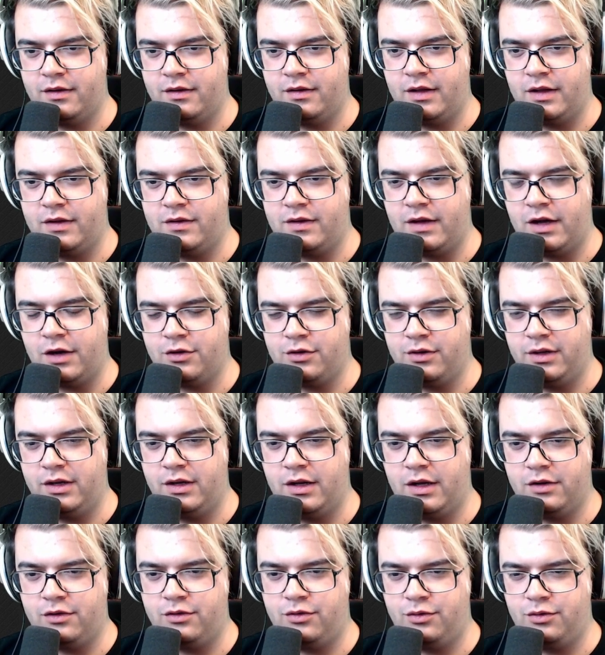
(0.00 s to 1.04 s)
That's actually
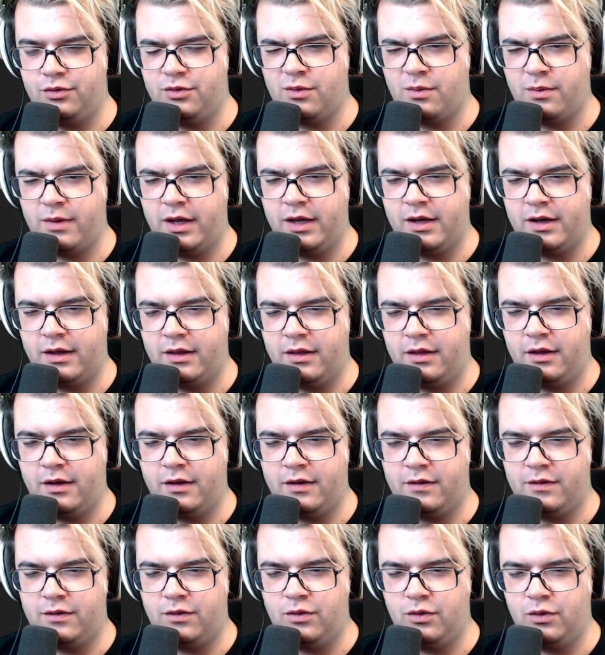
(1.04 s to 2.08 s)
not due to rake. I think
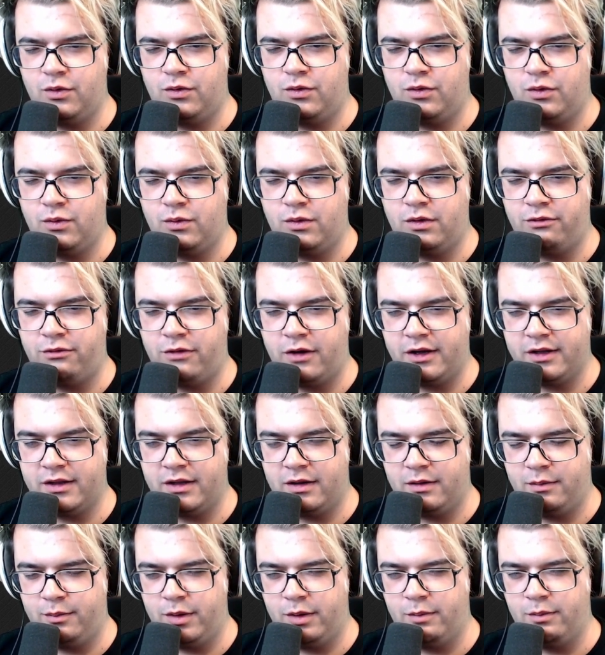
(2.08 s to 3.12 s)
it's due to the fact
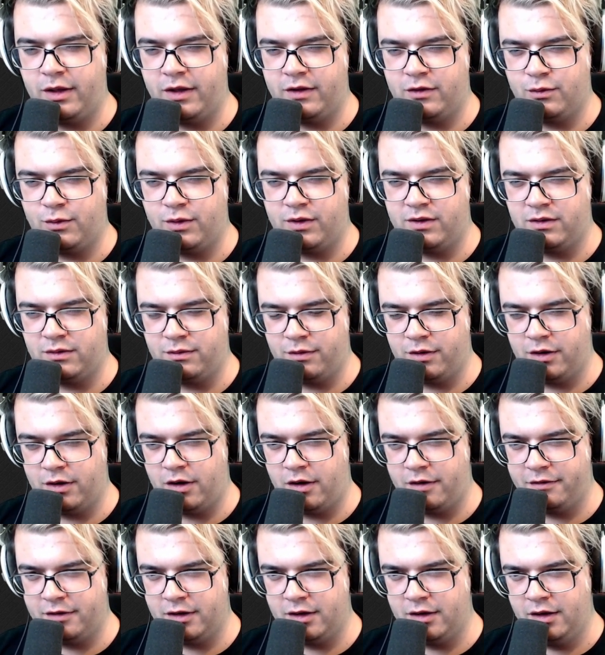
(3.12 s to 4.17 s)
that big blind squeezes very
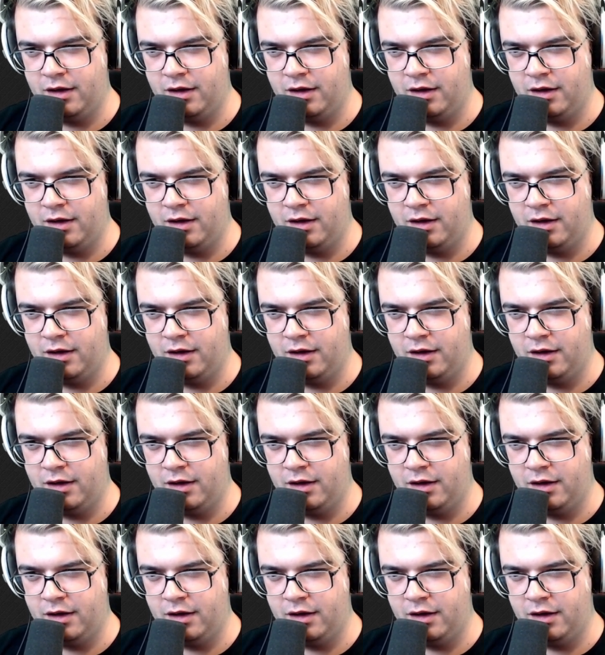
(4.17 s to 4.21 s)
often,